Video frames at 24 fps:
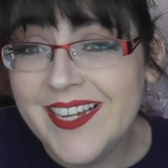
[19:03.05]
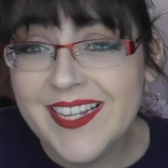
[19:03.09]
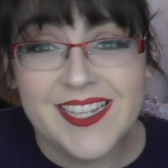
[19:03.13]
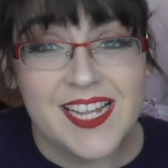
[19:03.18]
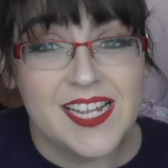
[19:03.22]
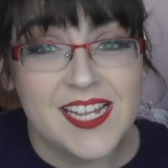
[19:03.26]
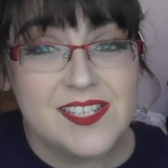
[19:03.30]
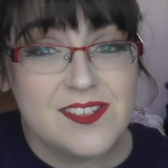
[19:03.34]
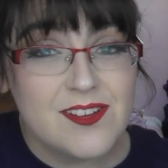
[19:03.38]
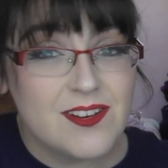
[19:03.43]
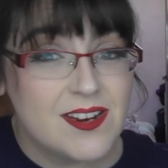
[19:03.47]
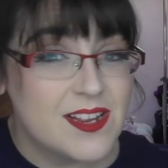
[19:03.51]

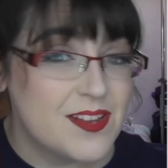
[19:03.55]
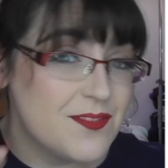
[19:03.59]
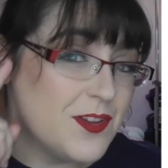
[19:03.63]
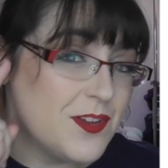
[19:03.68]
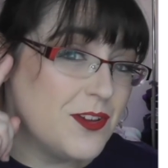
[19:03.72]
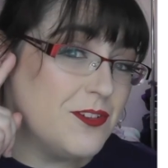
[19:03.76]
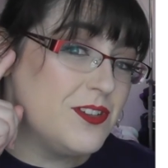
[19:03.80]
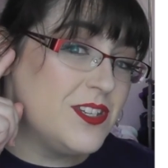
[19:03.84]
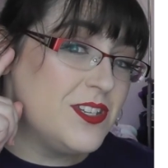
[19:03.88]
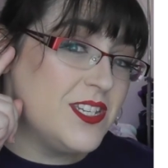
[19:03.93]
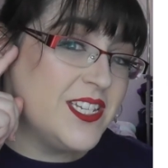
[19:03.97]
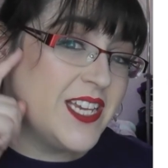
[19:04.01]
That's going to give
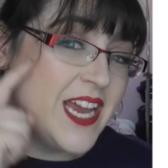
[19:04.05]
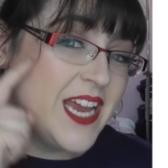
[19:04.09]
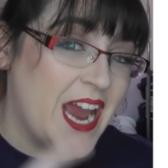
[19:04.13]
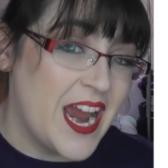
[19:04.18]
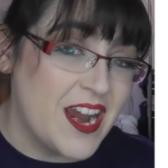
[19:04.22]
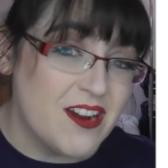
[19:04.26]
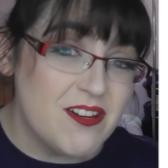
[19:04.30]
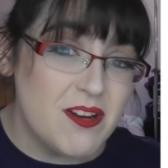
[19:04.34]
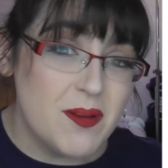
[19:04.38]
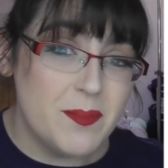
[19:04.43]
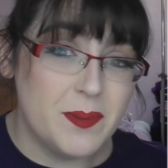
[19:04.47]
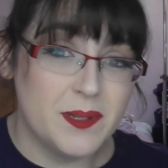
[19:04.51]
you a
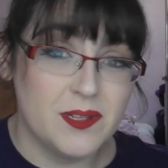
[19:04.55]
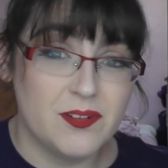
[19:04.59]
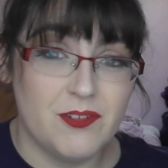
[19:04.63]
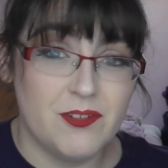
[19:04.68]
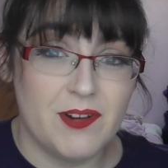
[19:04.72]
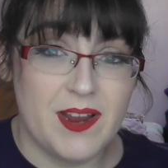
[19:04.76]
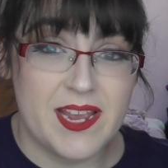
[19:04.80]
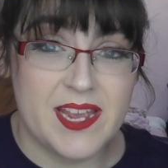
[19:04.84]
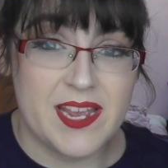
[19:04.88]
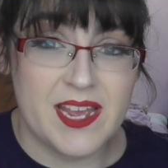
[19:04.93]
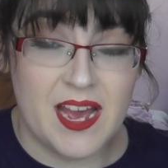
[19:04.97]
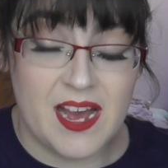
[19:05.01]
terrible
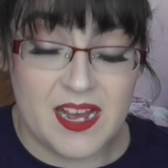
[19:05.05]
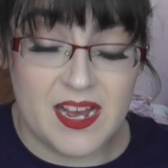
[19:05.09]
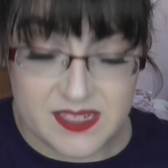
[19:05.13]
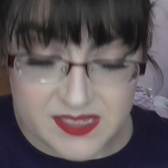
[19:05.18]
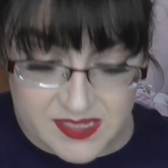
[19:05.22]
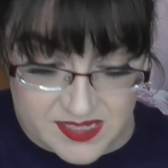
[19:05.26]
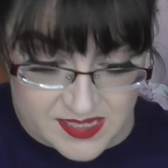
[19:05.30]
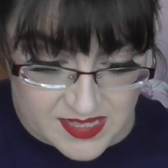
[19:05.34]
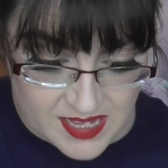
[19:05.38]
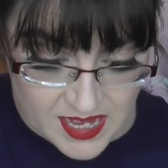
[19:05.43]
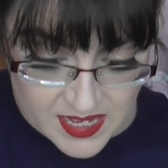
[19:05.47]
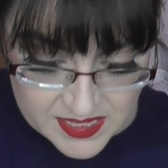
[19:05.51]
grey
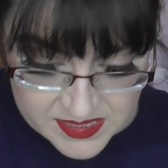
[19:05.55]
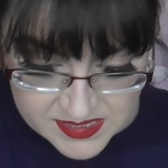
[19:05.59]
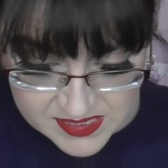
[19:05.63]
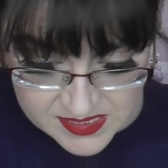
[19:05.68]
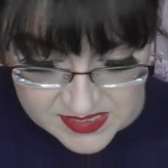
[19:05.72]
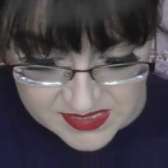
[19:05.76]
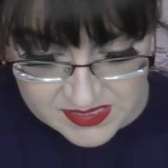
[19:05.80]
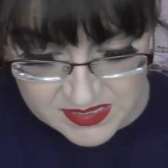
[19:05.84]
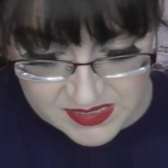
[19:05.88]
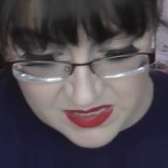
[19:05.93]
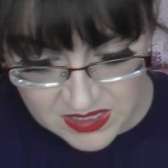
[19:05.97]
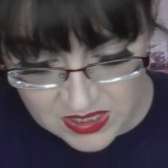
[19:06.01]
cast.
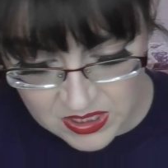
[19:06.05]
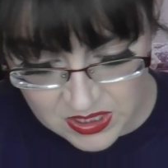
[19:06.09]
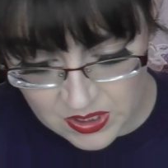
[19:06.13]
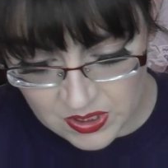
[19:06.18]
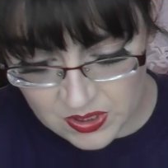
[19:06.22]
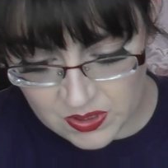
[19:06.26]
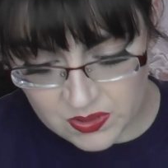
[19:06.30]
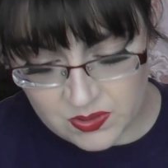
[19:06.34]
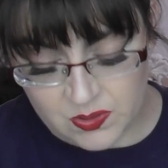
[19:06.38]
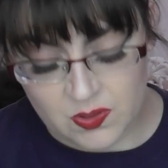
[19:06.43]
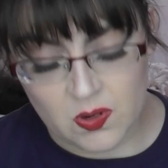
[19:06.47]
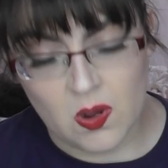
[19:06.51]
That's...
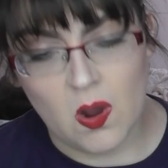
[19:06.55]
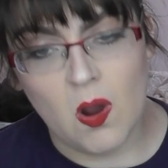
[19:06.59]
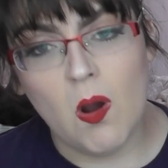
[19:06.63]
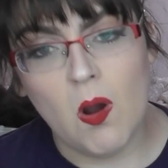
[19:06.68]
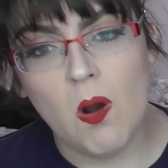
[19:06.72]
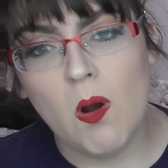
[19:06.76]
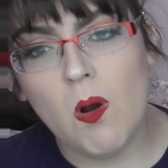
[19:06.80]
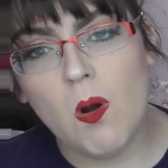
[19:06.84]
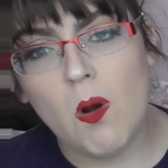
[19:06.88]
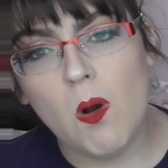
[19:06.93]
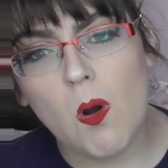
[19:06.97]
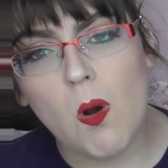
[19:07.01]

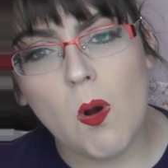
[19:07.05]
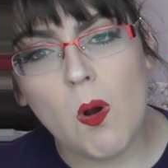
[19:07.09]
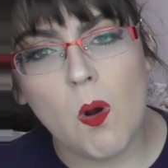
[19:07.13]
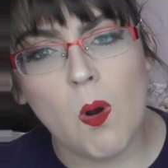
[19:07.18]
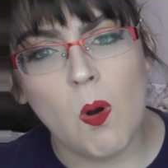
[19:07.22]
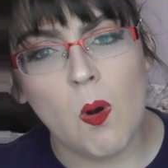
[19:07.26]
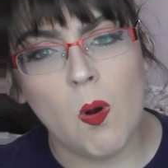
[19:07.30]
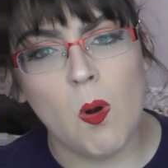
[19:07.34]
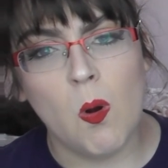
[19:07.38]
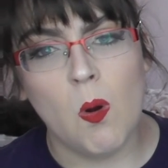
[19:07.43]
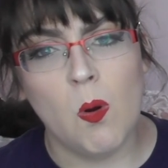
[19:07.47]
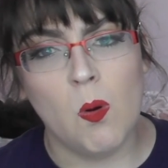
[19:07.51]

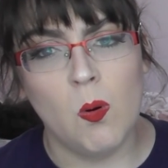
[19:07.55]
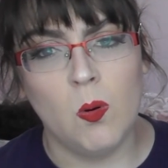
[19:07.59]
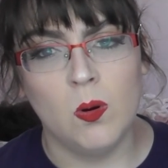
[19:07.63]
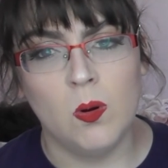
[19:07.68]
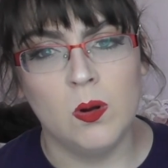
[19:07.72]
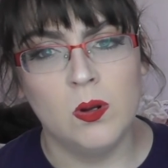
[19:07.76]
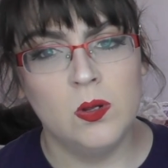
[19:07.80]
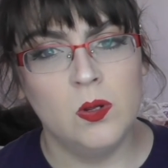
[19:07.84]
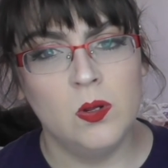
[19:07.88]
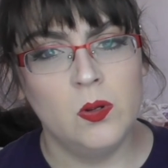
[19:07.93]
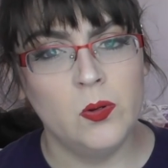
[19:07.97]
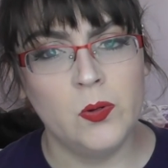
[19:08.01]
No,
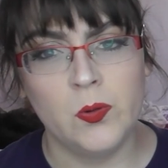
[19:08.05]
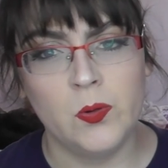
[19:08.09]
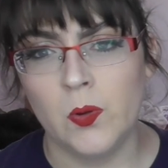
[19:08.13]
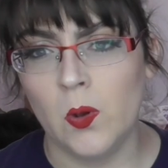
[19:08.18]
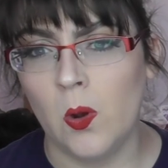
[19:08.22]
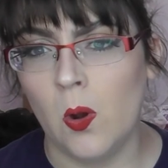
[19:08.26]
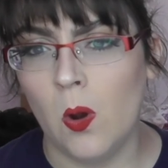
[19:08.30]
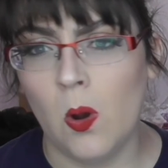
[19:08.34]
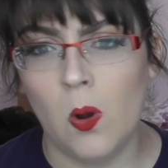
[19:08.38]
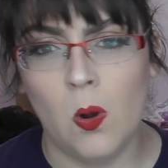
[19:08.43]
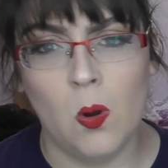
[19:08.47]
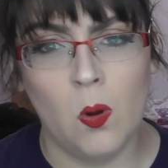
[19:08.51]

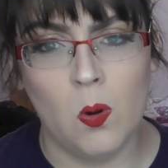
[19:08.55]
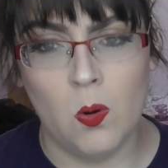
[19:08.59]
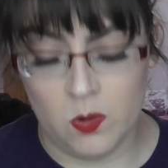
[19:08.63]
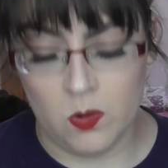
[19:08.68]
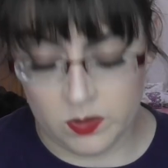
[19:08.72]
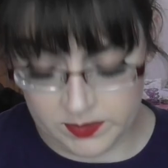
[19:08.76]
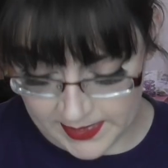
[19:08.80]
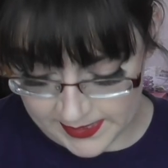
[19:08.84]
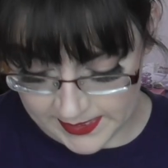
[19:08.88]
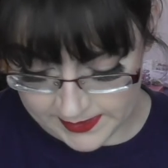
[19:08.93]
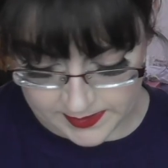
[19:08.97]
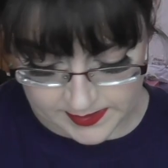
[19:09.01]

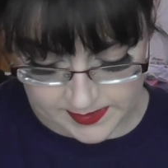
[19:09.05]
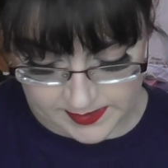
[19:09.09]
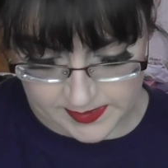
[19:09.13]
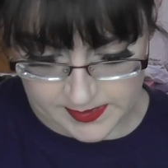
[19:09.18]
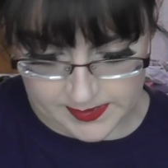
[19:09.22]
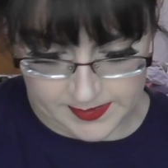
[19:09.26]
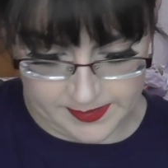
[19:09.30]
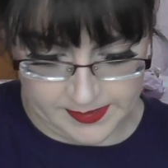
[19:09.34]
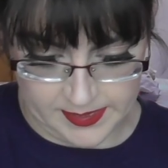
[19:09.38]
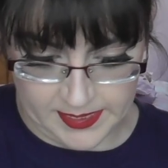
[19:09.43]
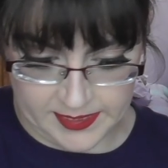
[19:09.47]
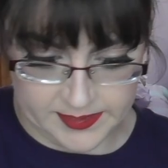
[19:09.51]

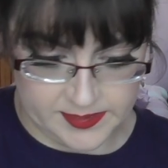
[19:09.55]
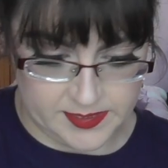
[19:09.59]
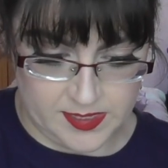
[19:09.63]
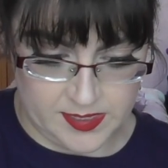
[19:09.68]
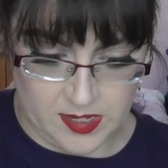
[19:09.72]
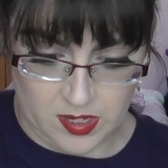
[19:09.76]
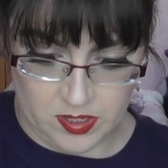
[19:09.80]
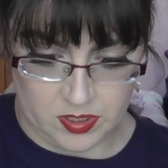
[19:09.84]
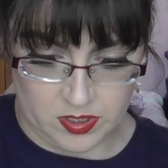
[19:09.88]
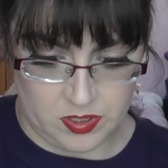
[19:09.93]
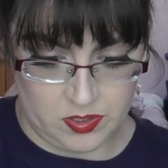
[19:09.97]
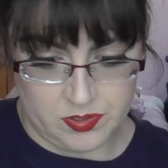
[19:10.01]
that's
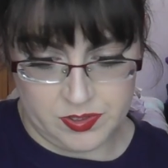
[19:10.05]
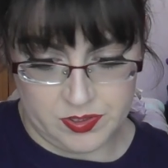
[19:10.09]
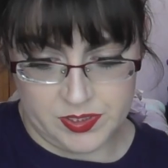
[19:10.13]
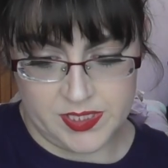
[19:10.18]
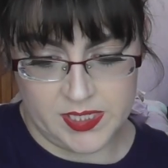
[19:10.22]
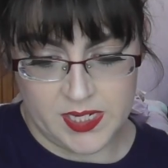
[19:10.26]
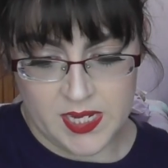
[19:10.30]
not good.